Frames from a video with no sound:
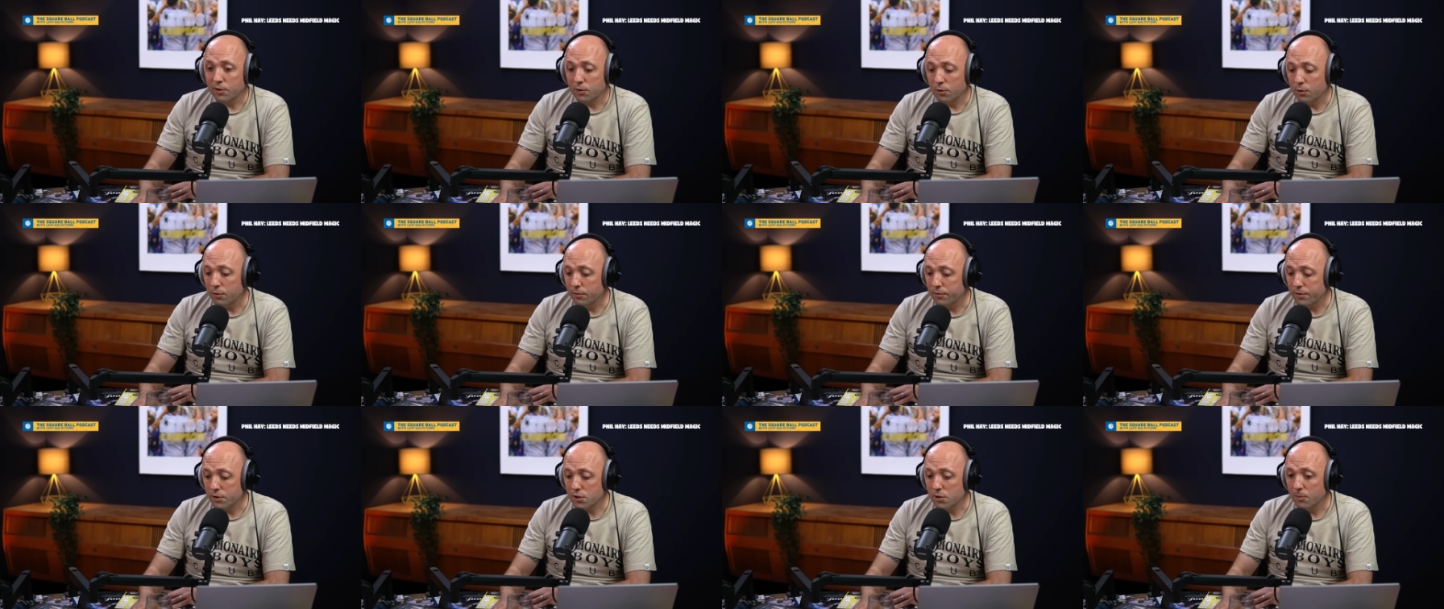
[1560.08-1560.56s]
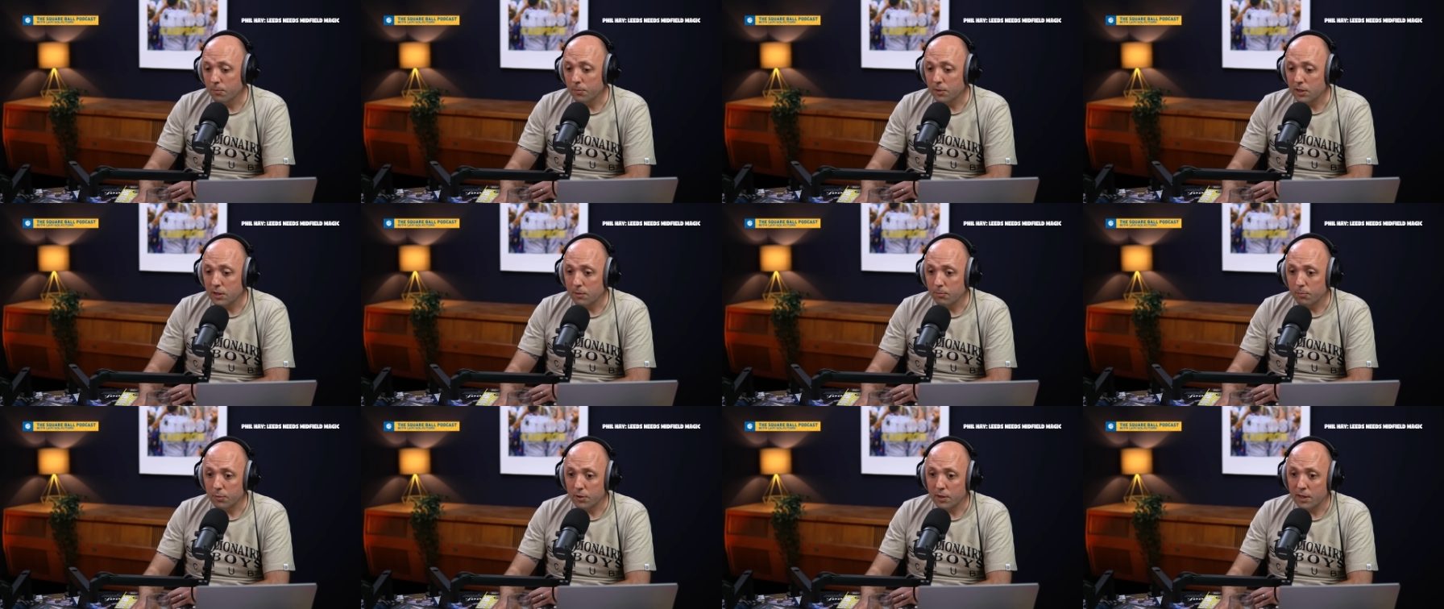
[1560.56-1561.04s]
to go for
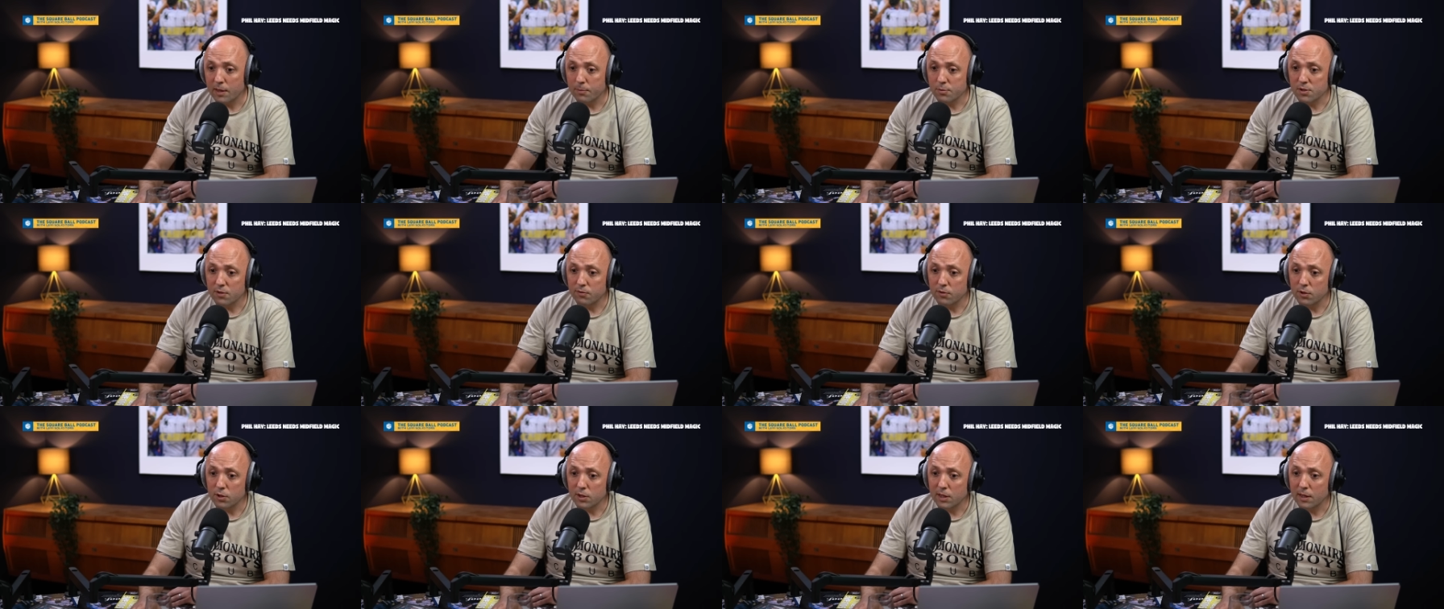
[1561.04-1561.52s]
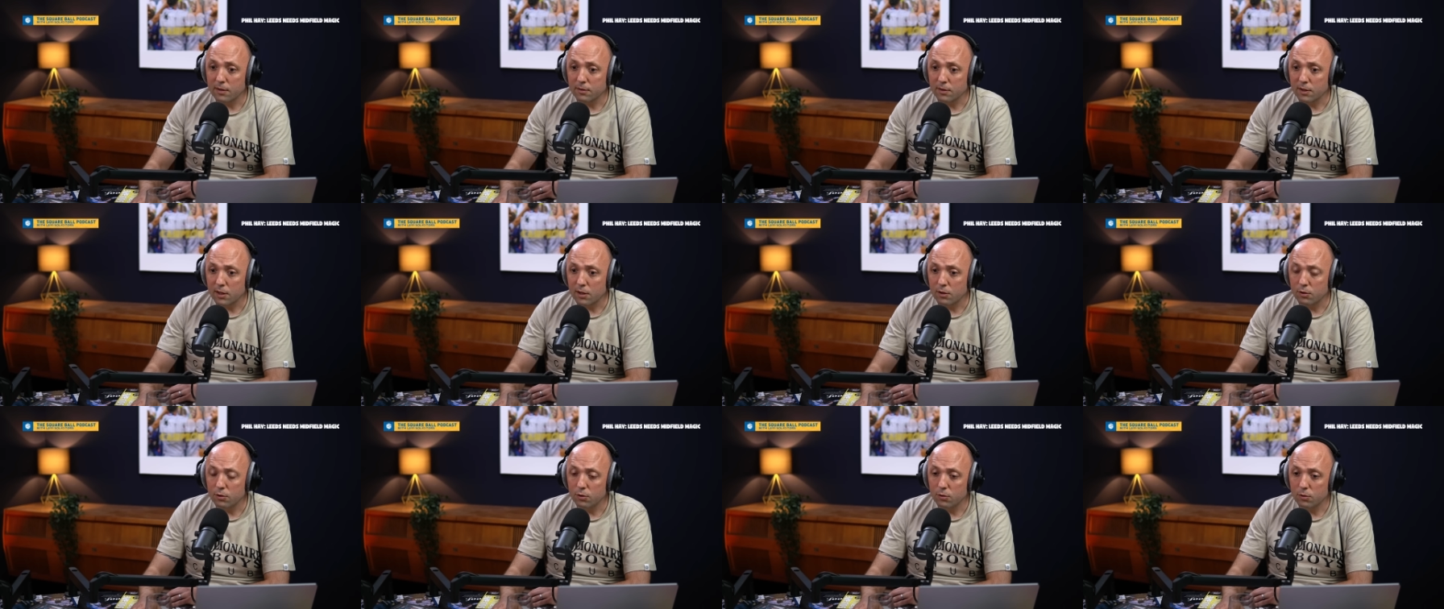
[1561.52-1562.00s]
somebody, and perhaps if you can't
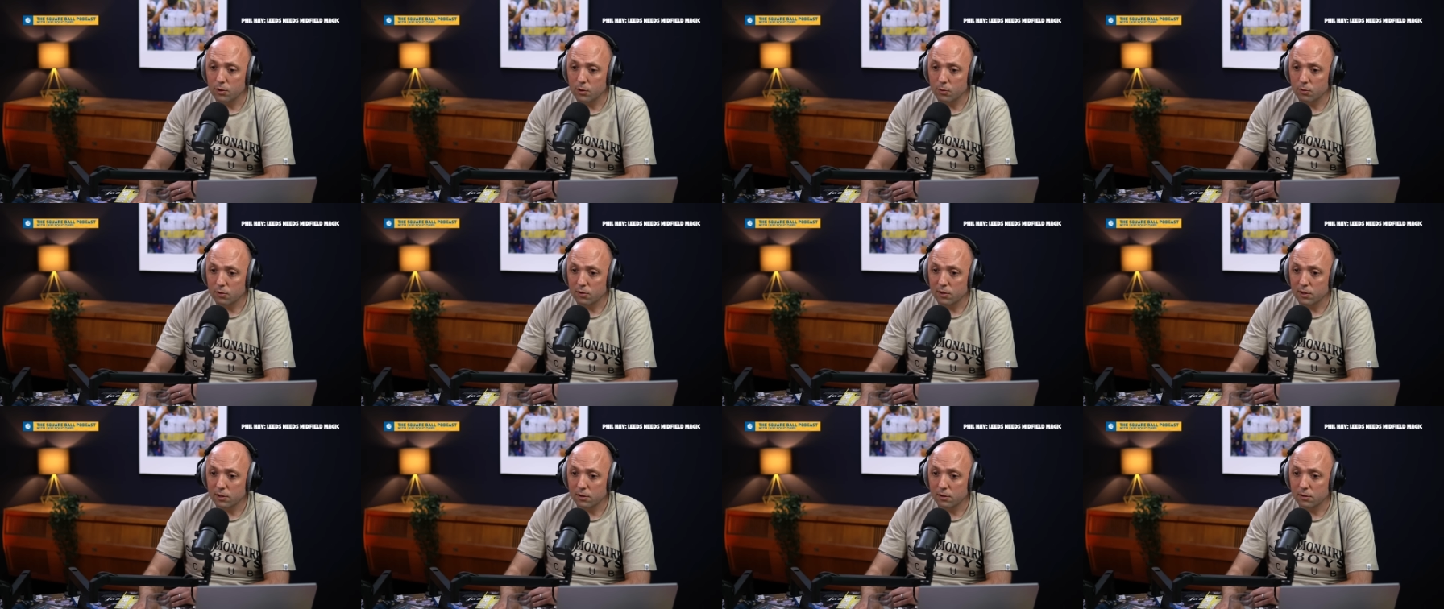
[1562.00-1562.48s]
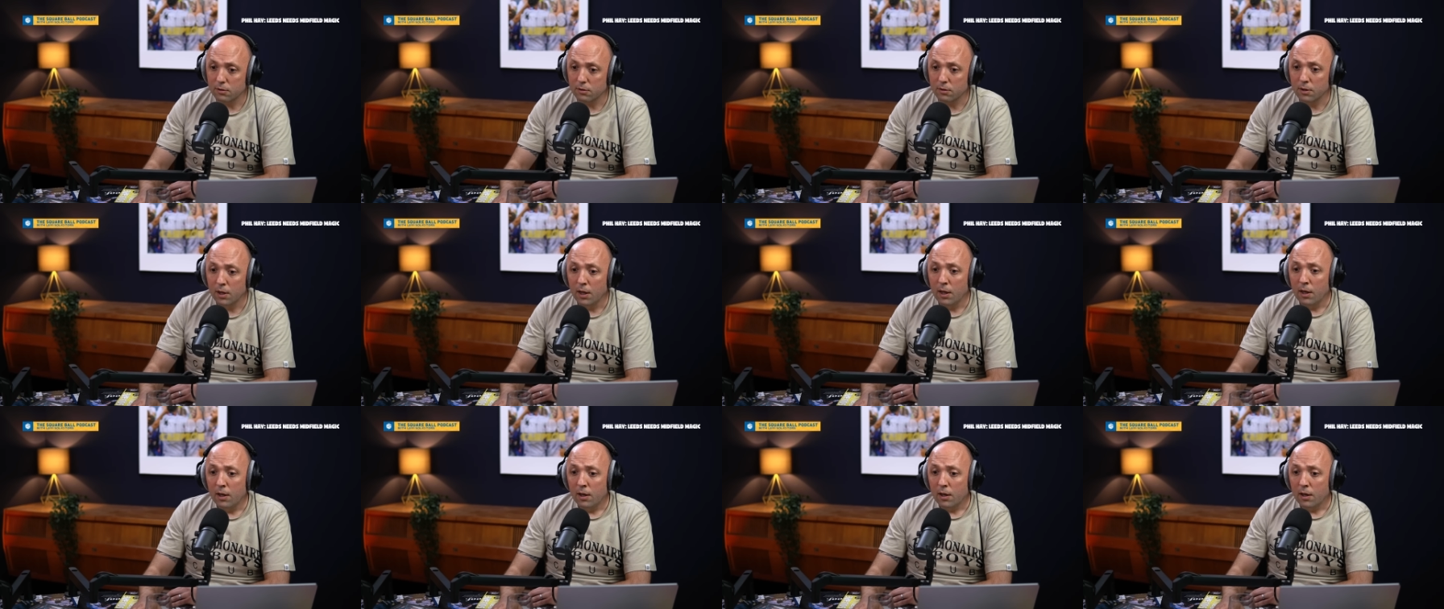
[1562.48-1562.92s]
get who you're thinking